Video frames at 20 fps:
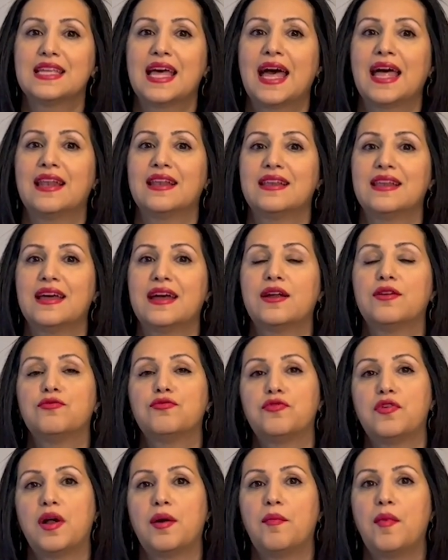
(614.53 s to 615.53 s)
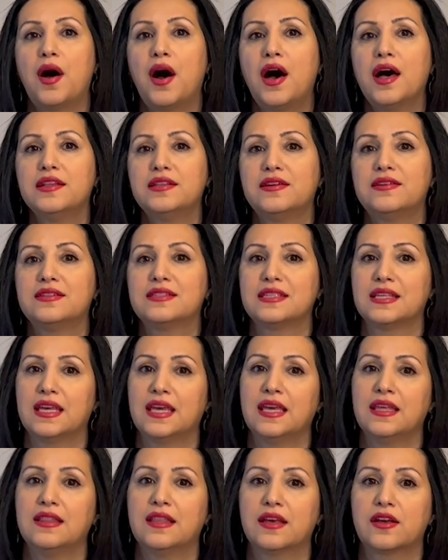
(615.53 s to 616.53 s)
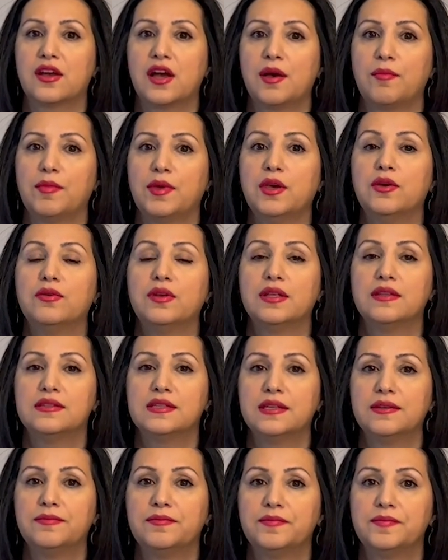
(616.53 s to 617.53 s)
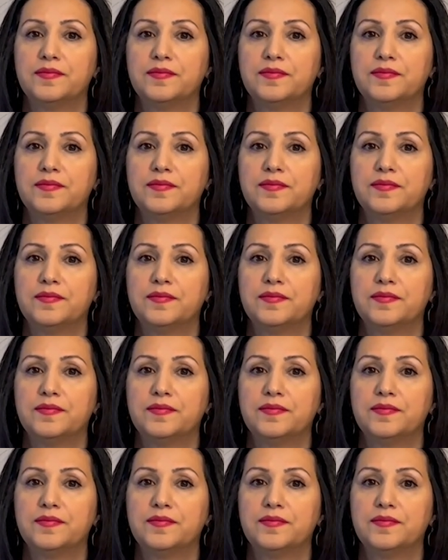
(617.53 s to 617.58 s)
and learn from others in the community.